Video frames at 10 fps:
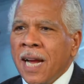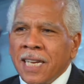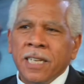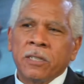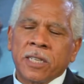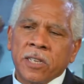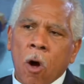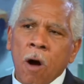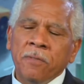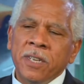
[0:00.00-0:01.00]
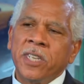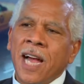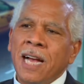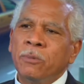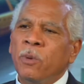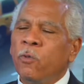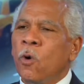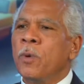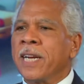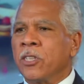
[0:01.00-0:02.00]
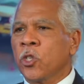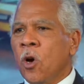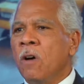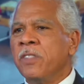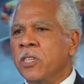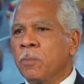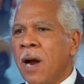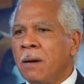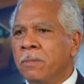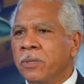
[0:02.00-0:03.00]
I say it's oftentimes before we can solve these problems,